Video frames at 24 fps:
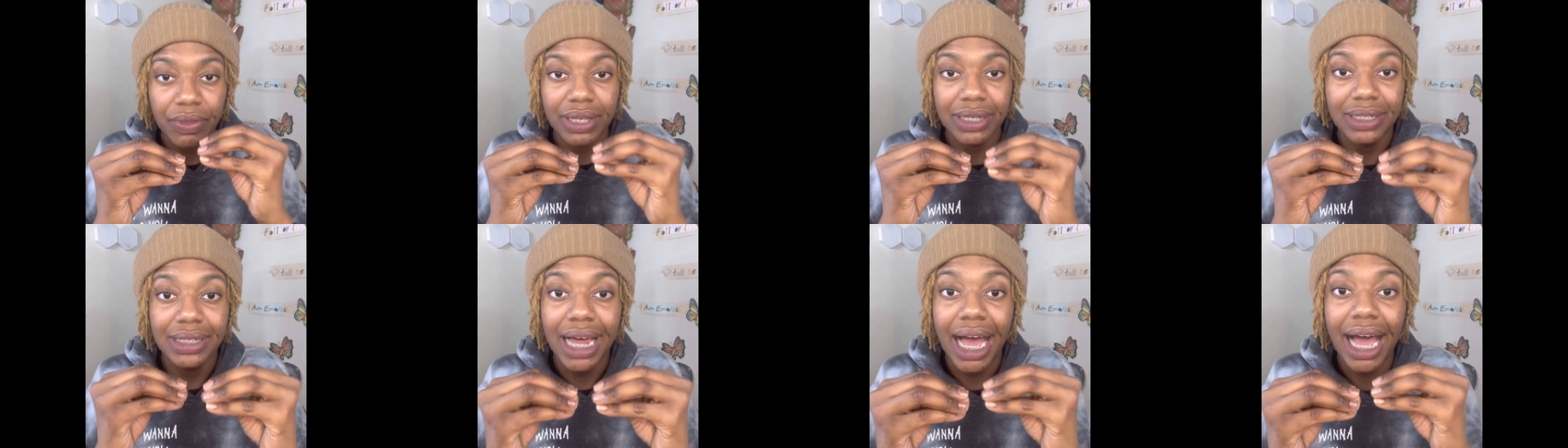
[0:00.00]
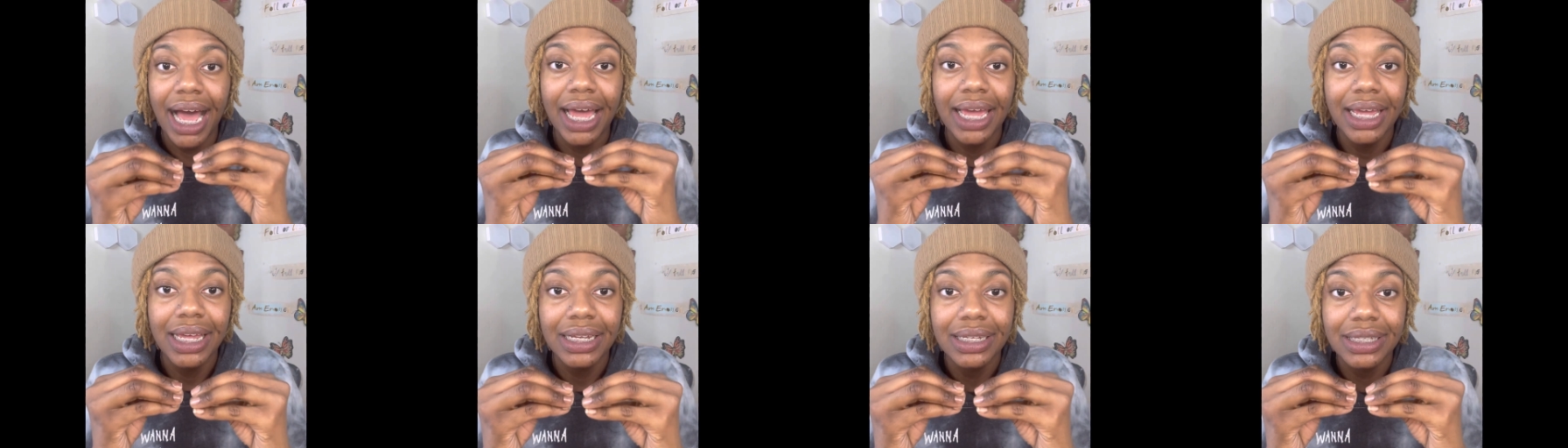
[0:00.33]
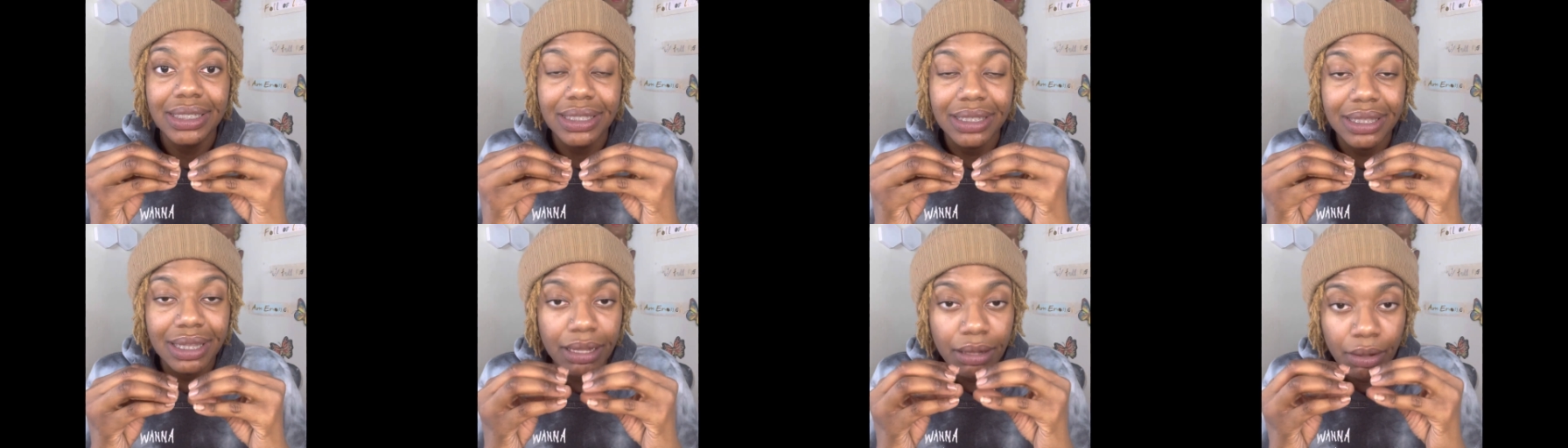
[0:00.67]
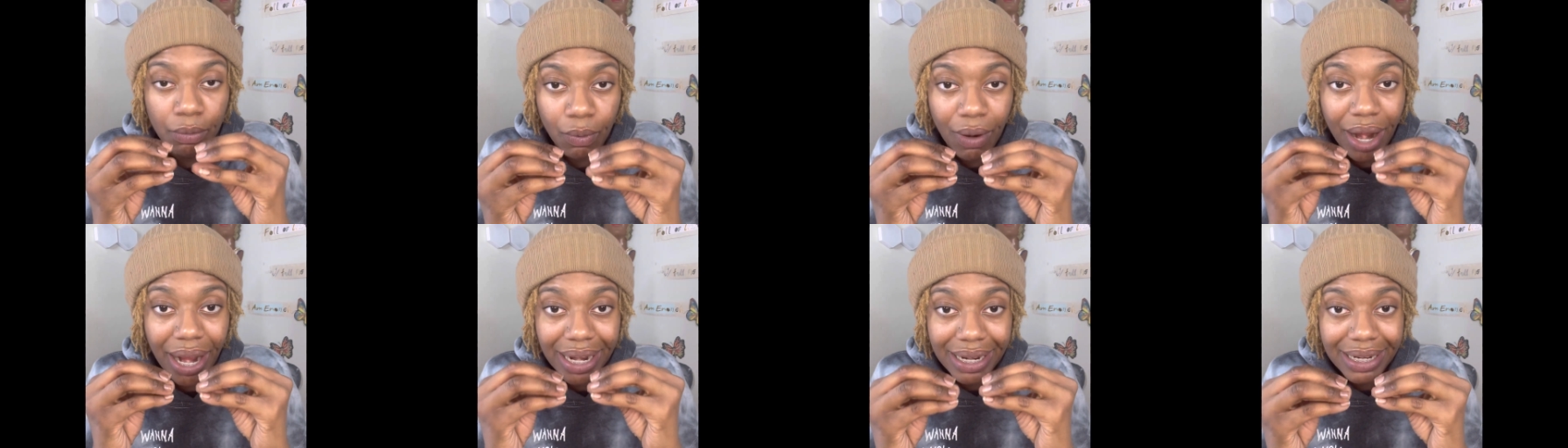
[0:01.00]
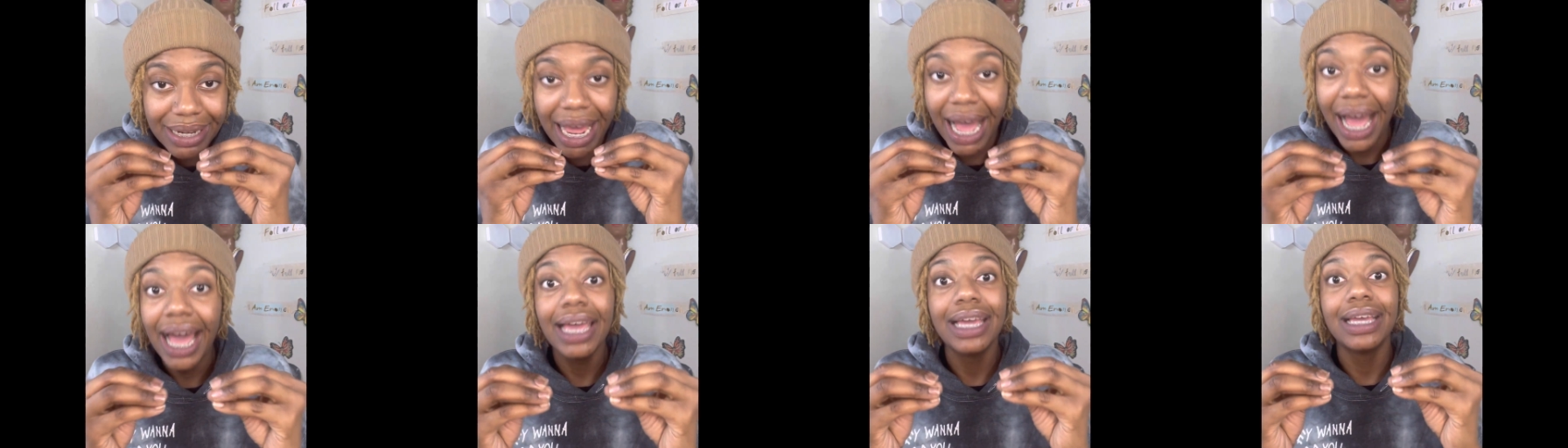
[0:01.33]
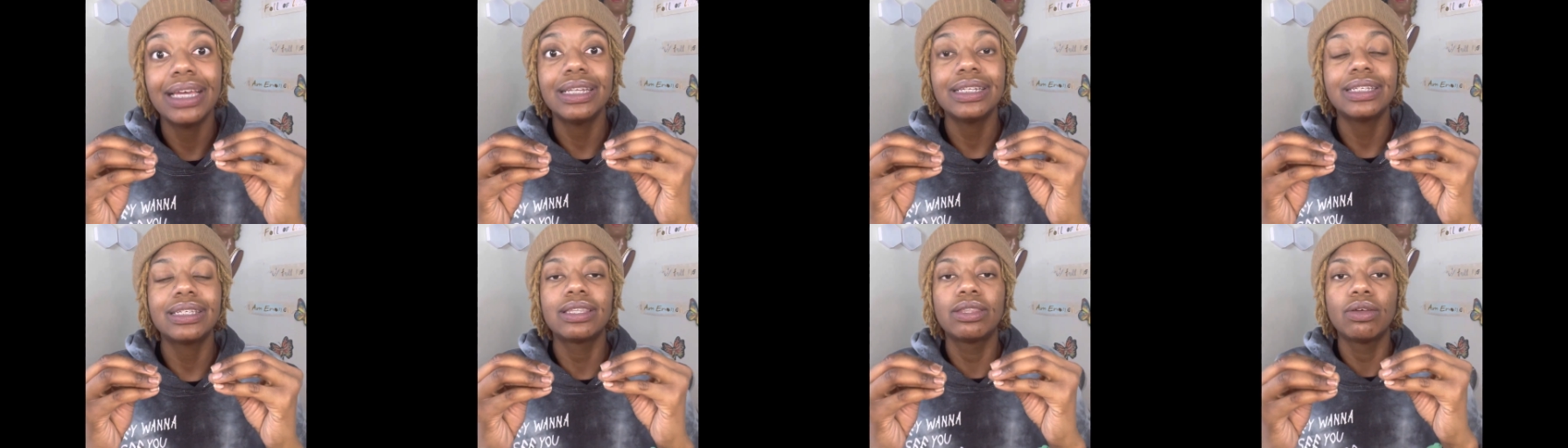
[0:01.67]
diet, the right
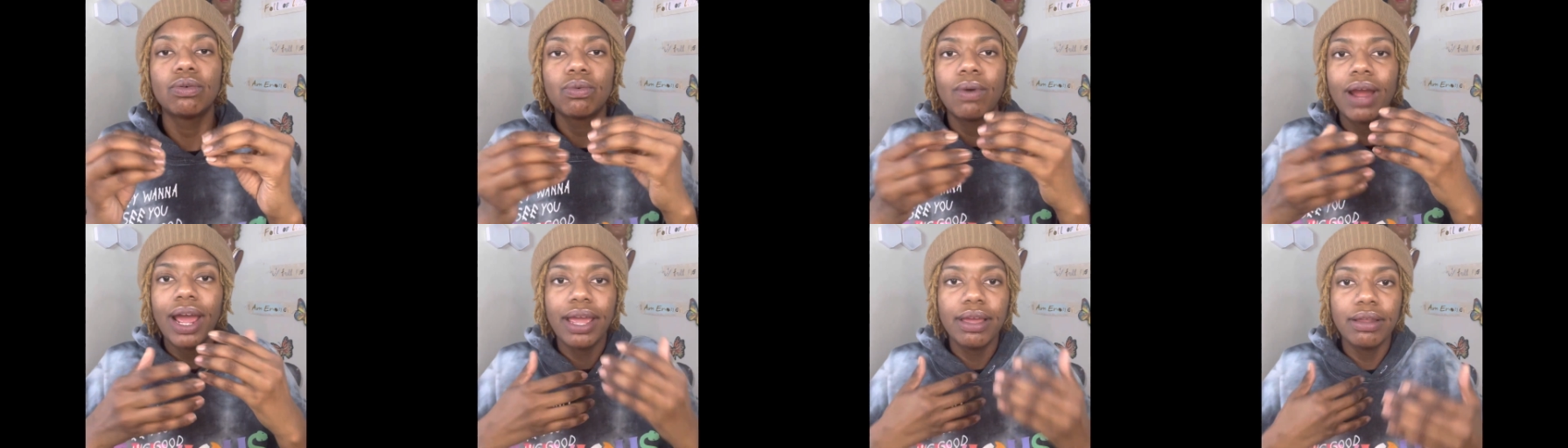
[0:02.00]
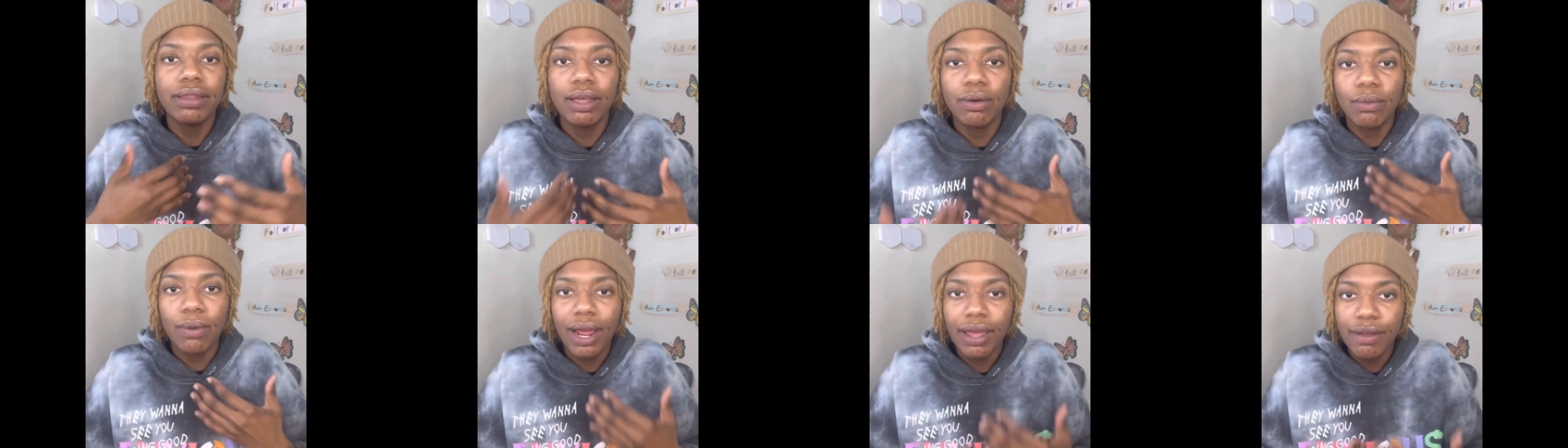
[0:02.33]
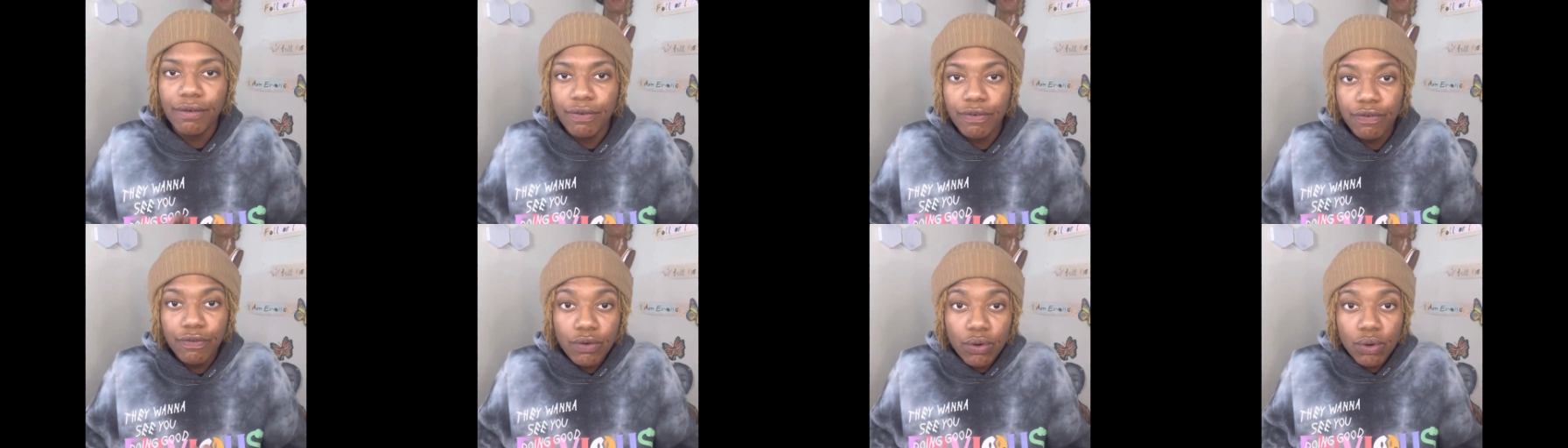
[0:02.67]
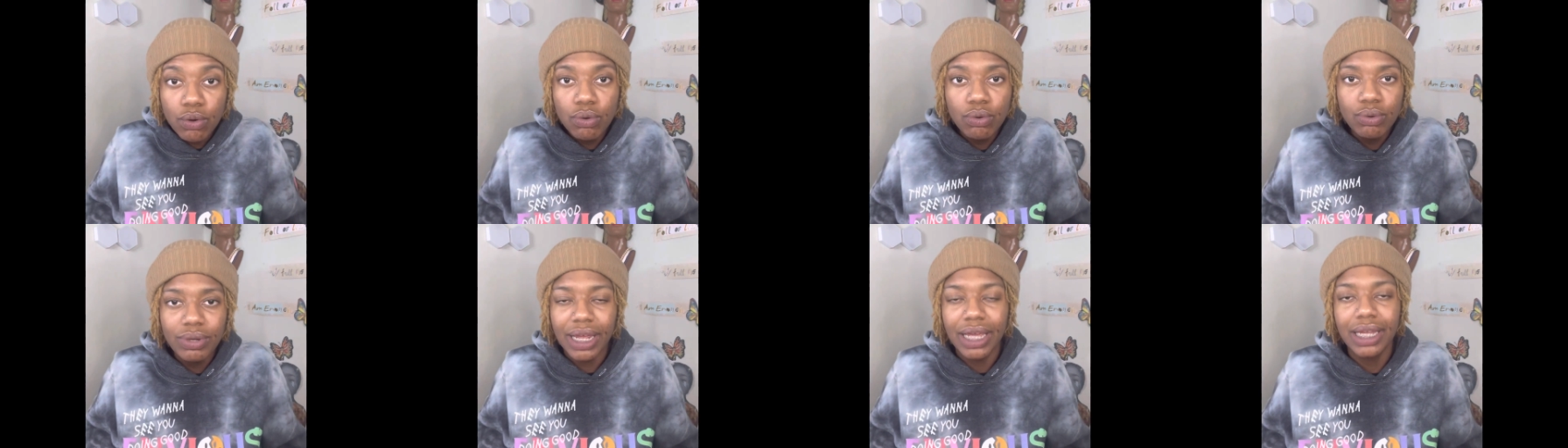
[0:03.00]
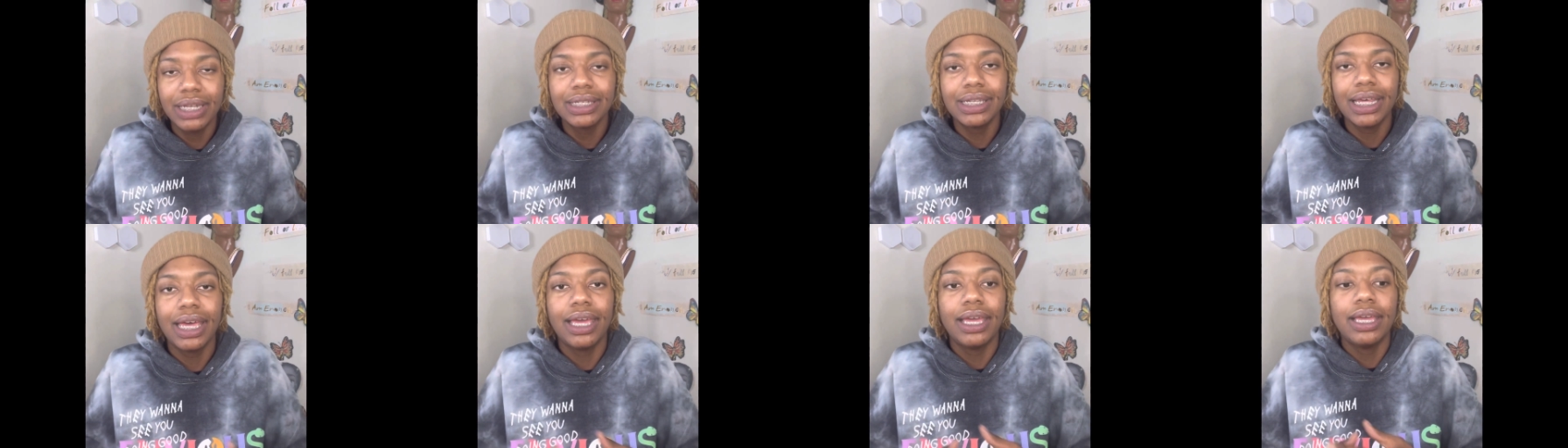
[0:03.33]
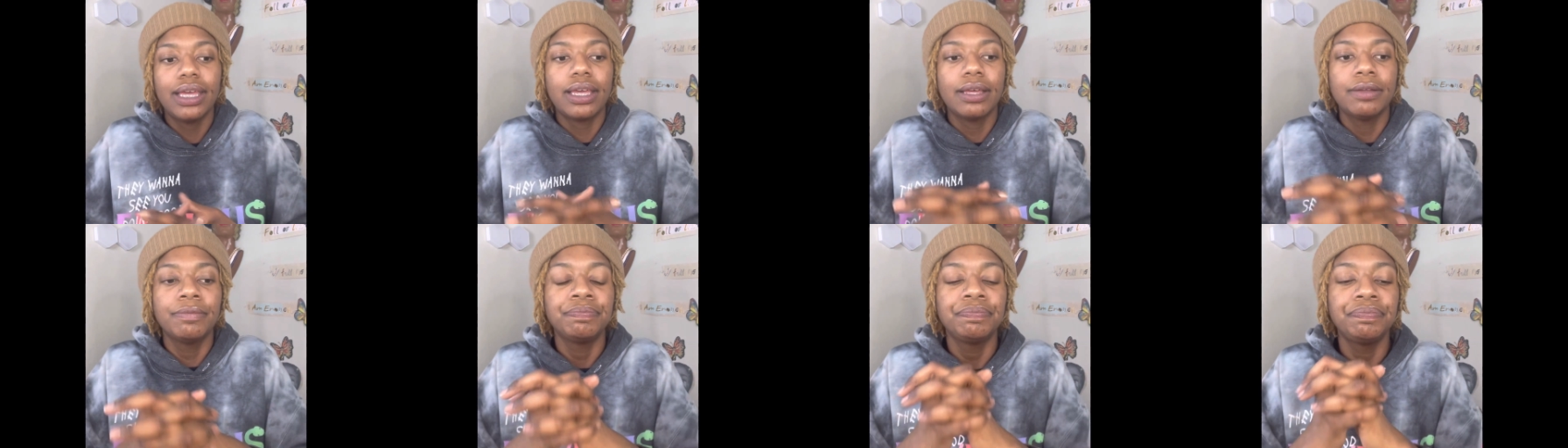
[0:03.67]
diets, the right, the right food
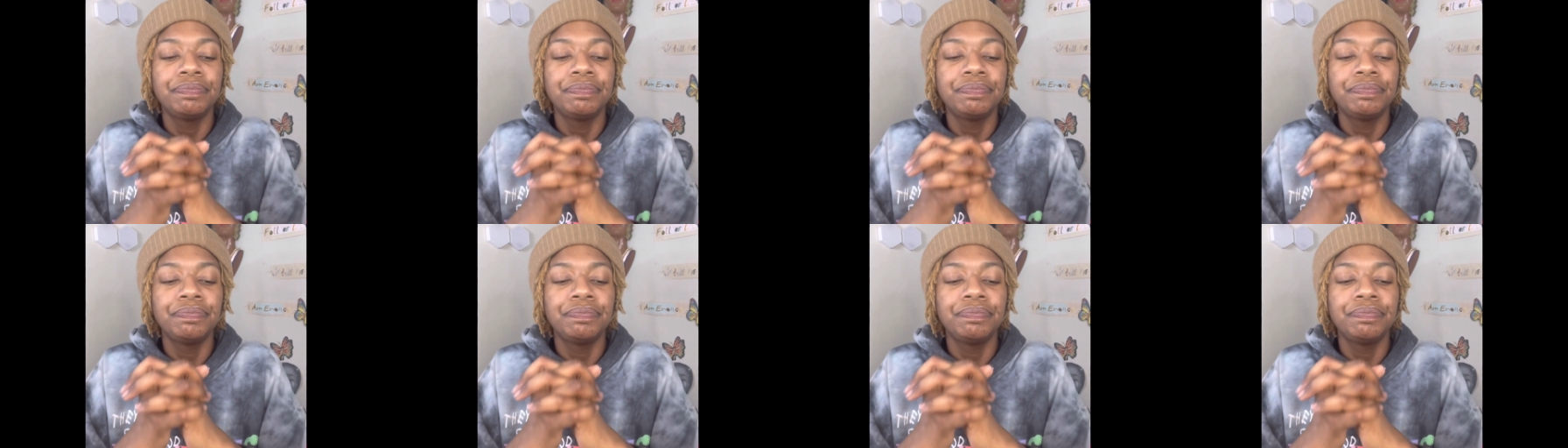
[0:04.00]
intake.